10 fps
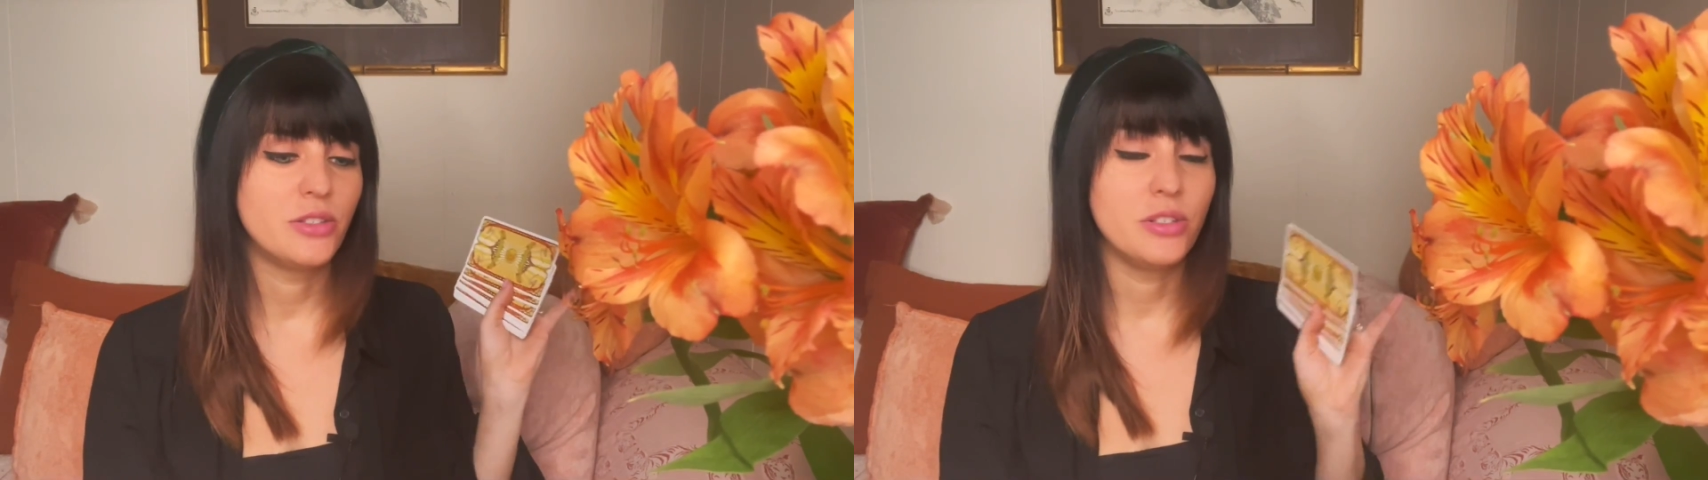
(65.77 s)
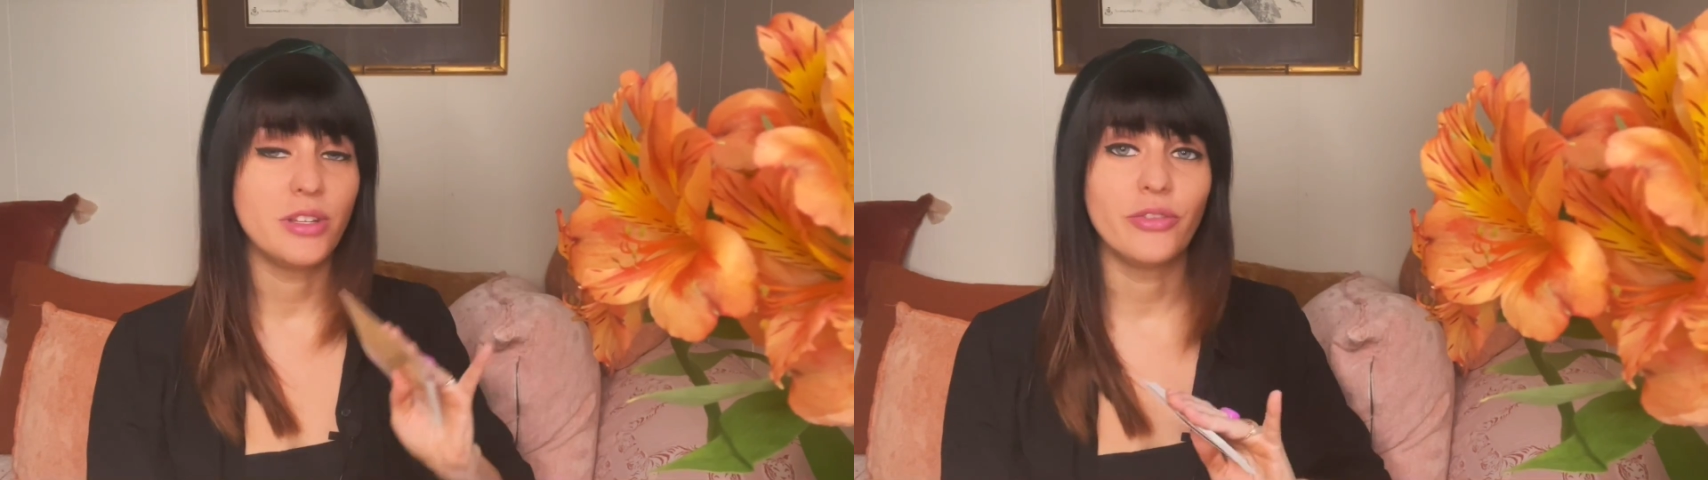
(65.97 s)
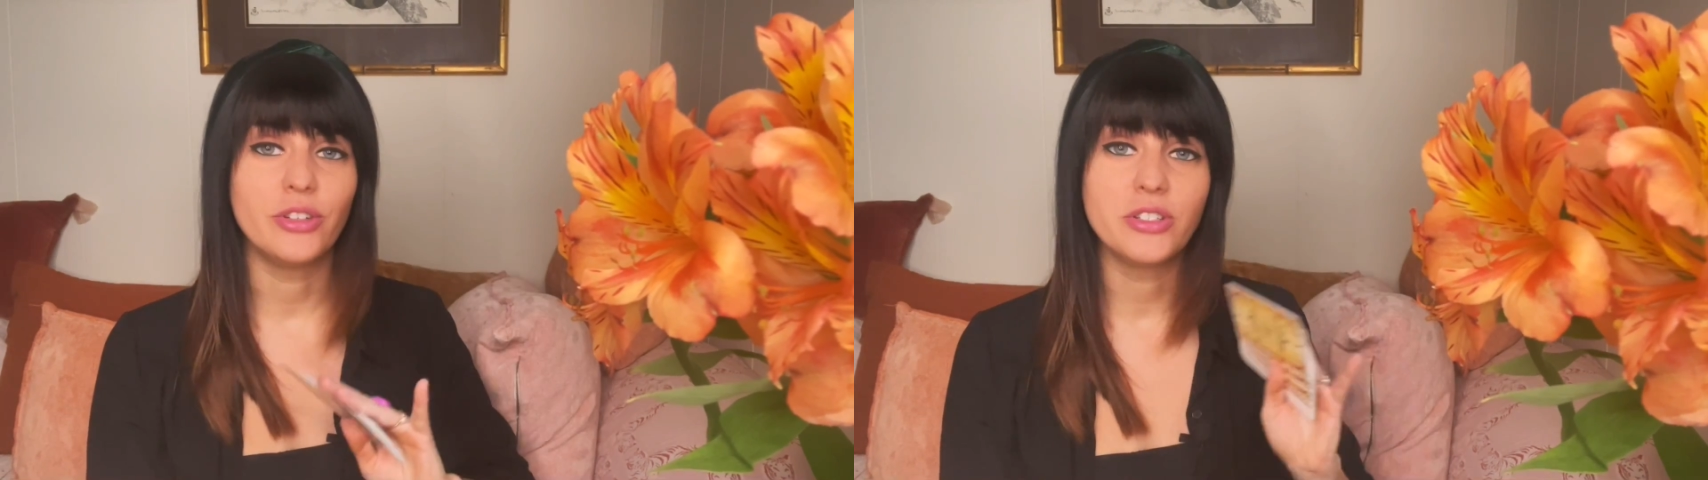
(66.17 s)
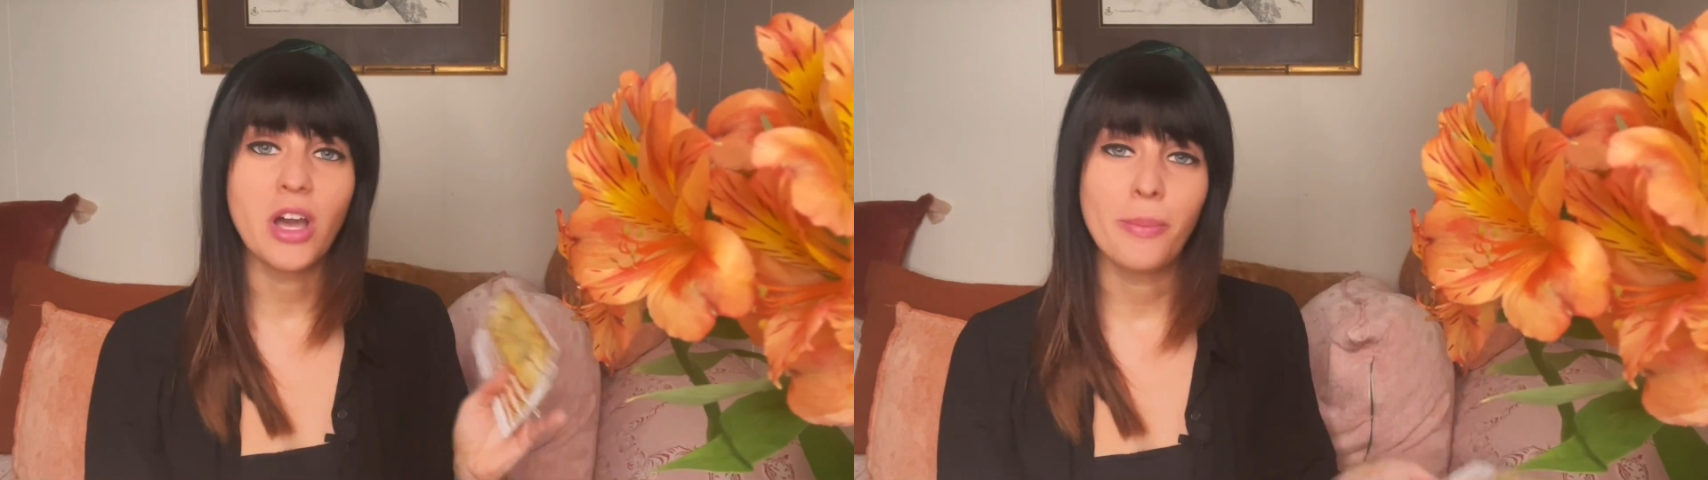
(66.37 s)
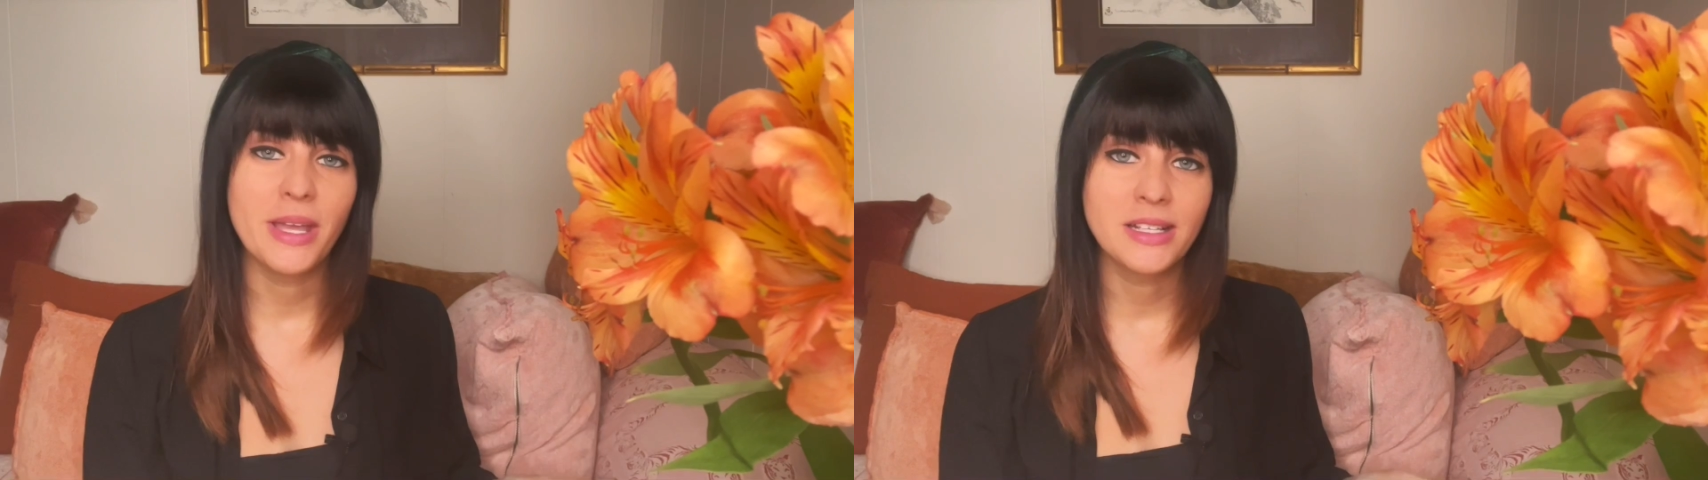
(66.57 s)
to different
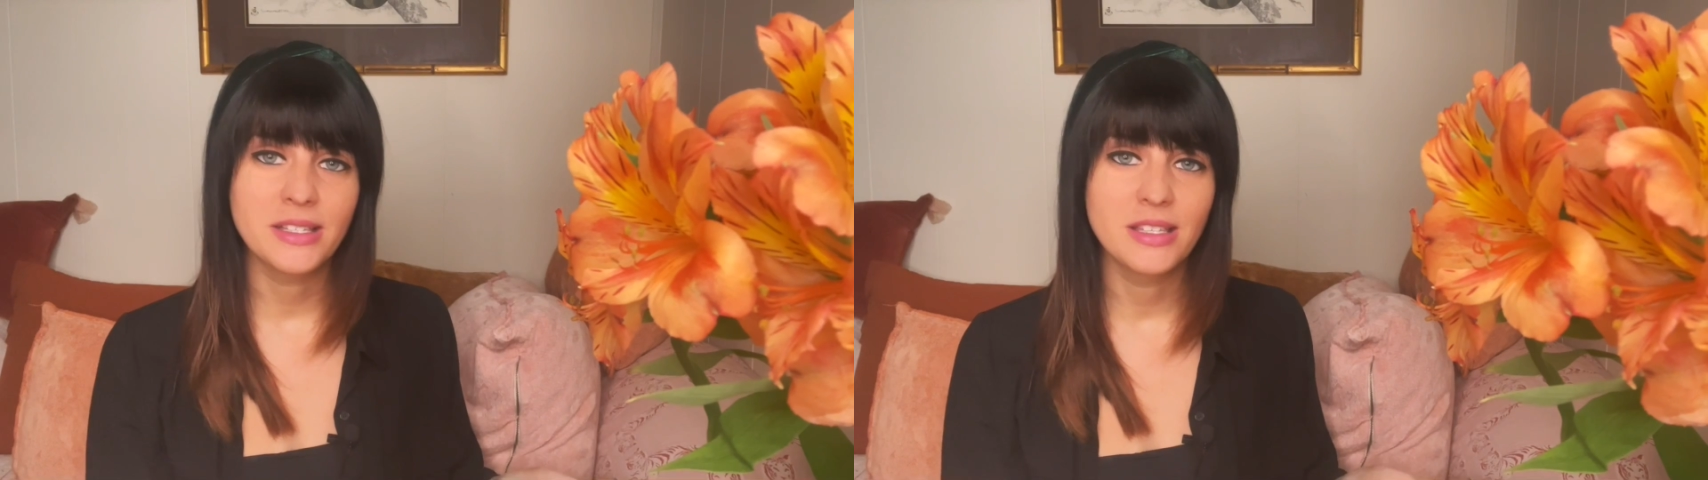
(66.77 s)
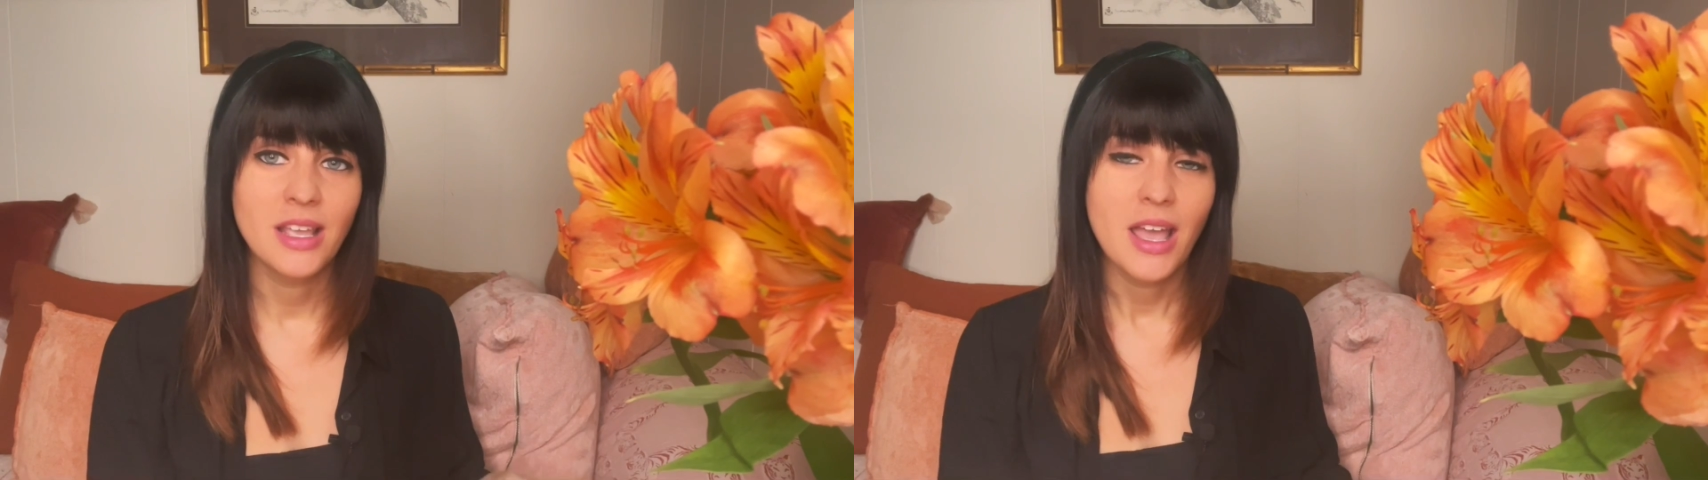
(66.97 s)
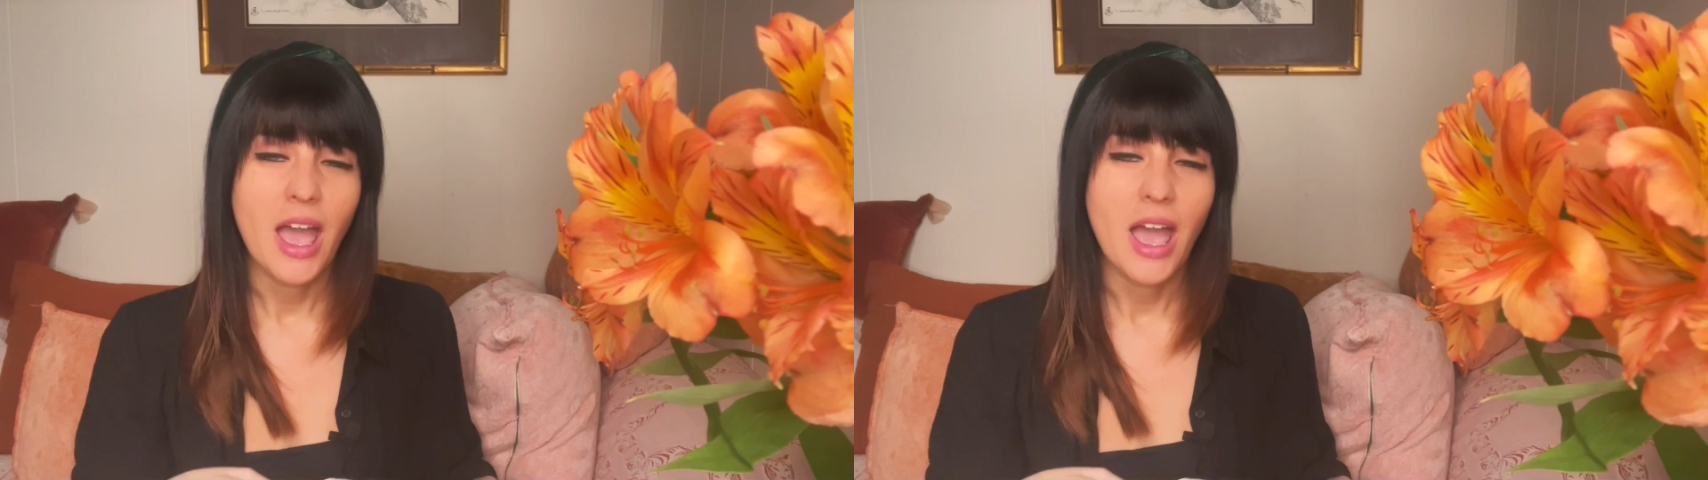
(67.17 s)
topics,